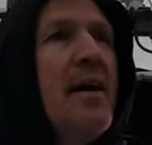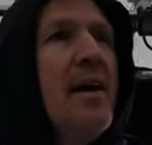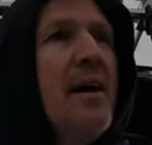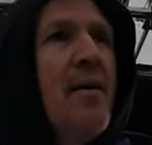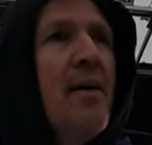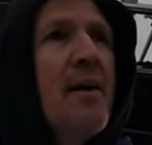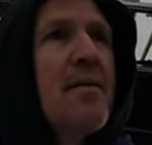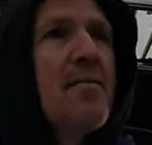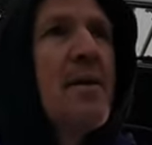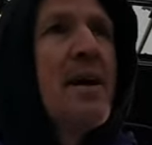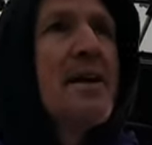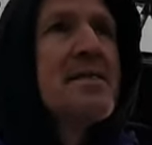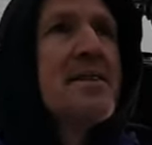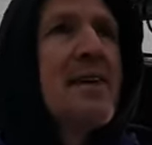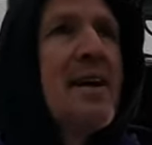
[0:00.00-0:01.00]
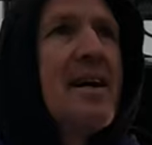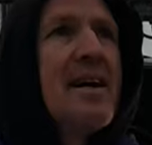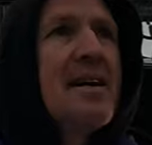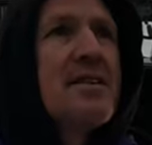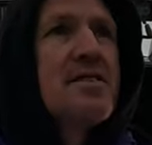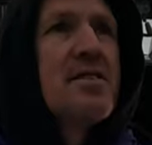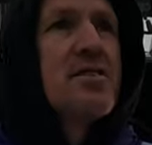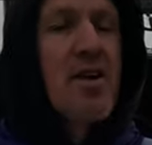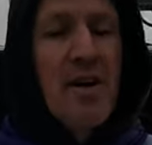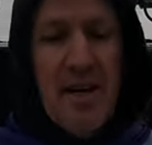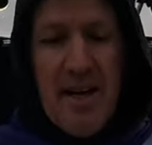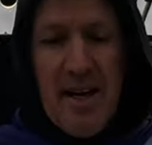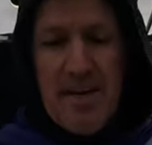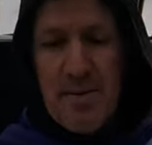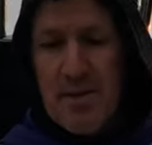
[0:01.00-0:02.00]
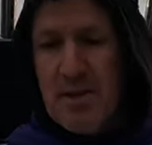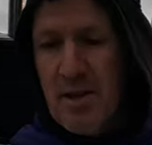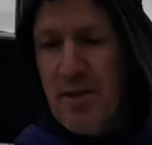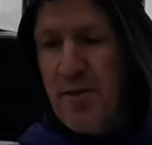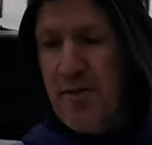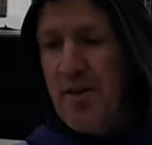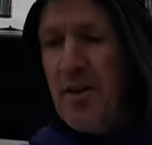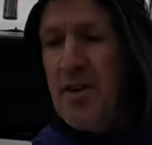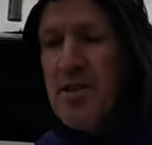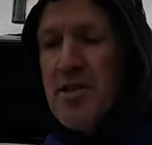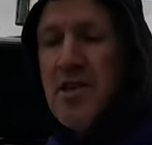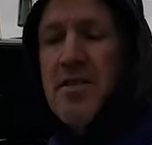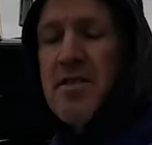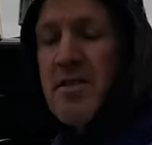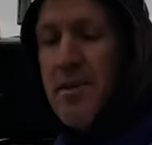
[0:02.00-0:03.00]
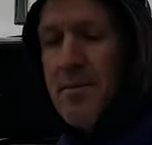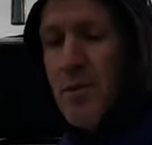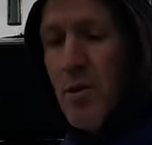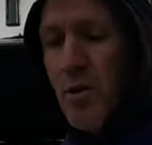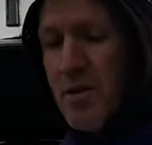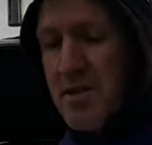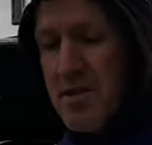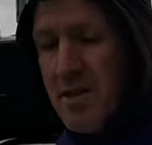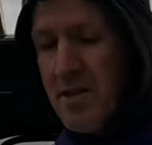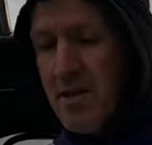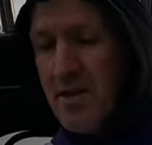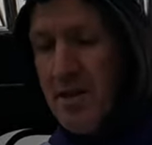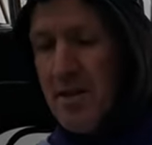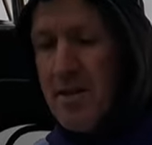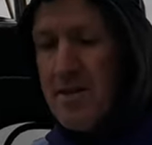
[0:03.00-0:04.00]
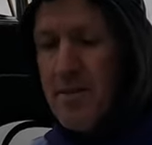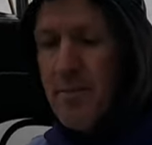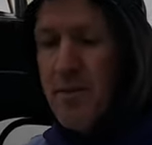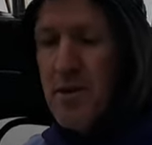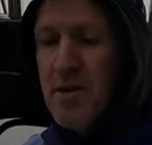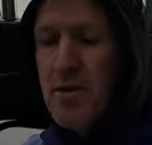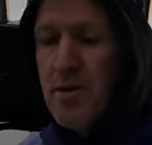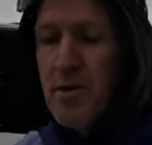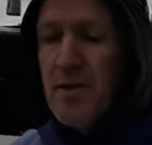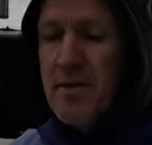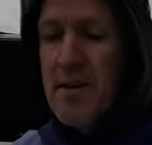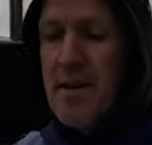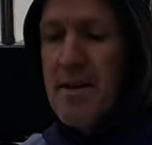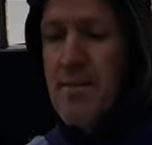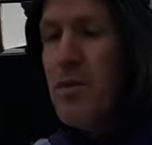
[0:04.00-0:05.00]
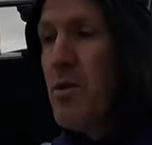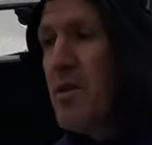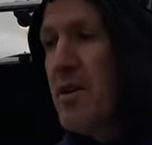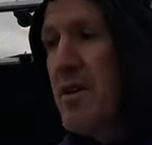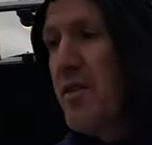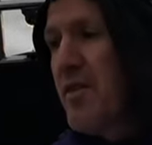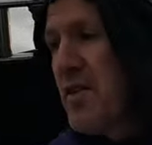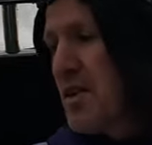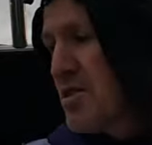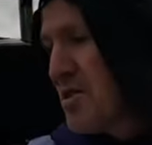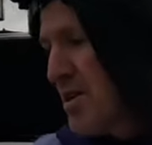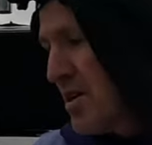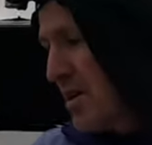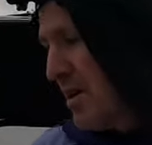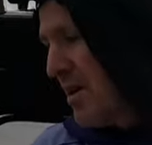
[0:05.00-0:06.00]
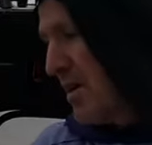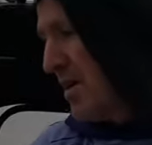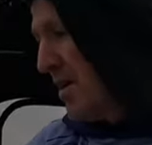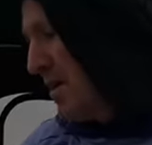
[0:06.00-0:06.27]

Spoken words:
Anyway, the plan today is to try to catch myself a fish, so stop talking, Scott, because I'm pretty sure you've done more than your fair share.